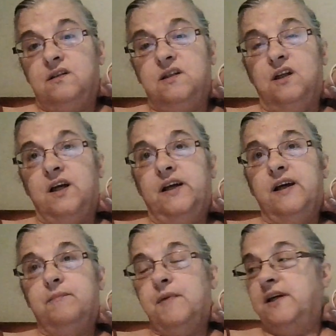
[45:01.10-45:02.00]
till I
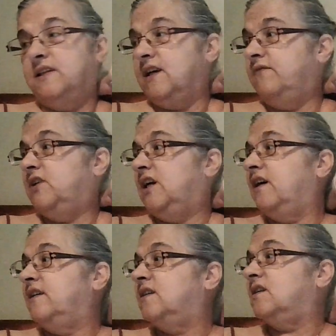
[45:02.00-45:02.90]
get my safety
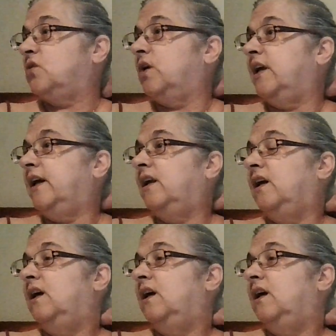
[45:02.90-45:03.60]
eyes sorted.